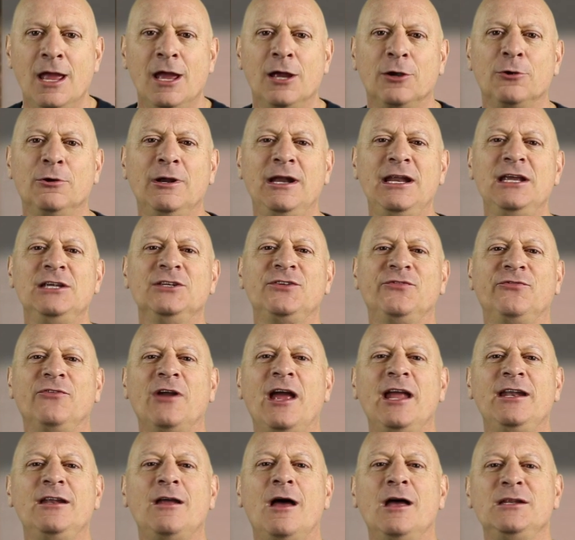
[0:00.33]
Greetings,
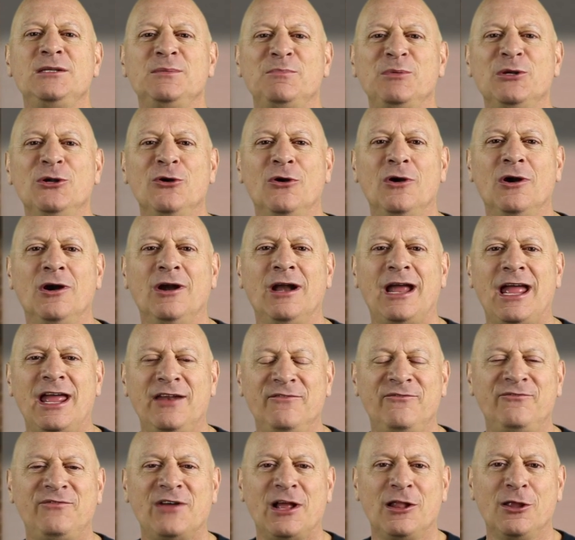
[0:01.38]
friend, entrepreneur,
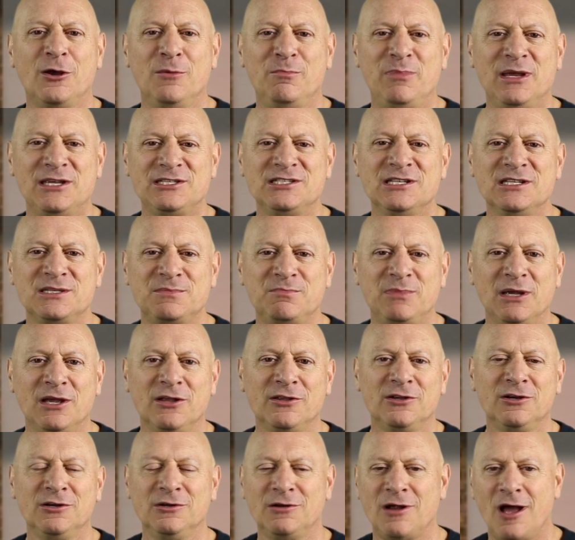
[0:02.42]
and fellow business
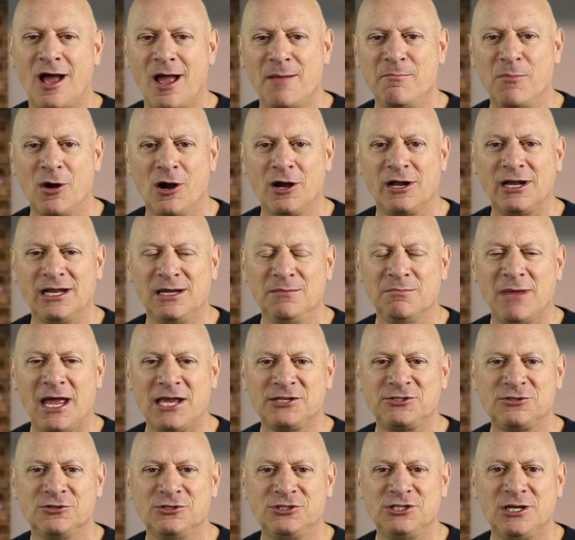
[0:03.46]
builder. I'm Marketing
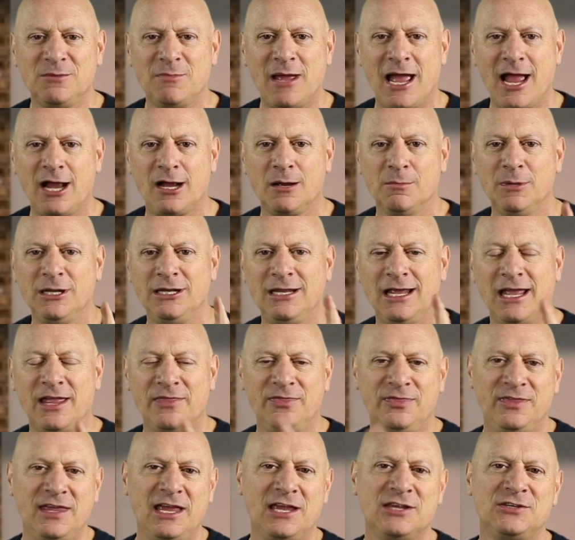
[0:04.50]
Master Jim Ackerman,
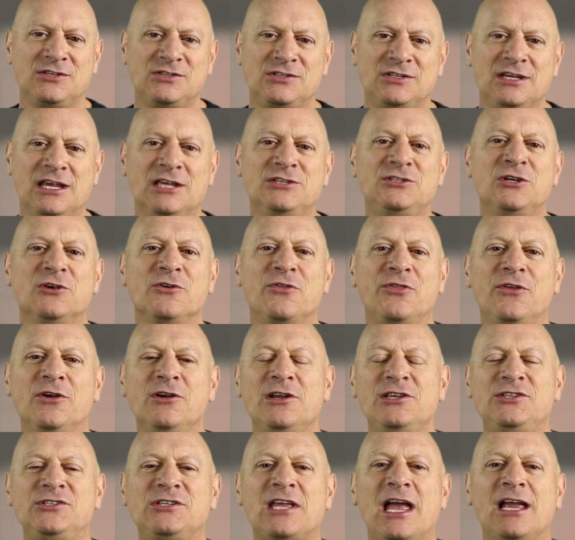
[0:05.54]
and this is your
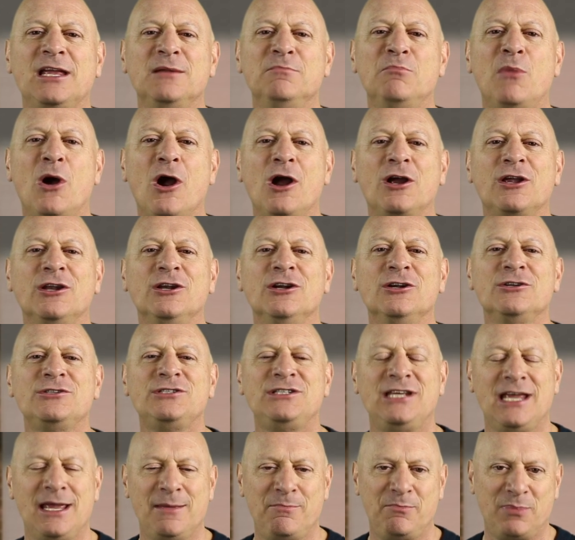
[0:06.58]
thirty second Marketer
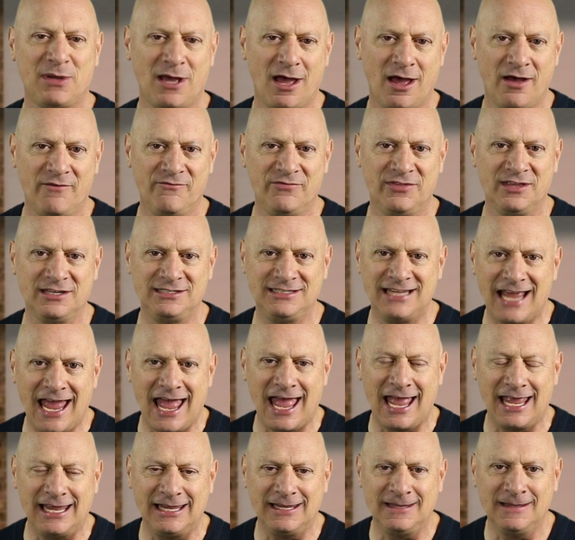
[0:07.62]
tip of the
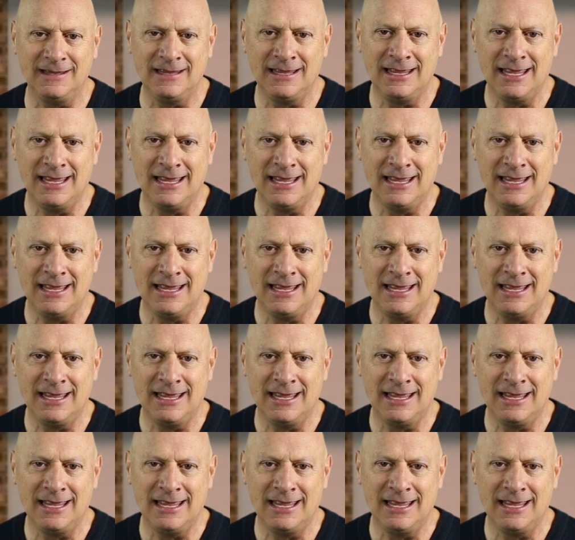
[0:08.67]
day.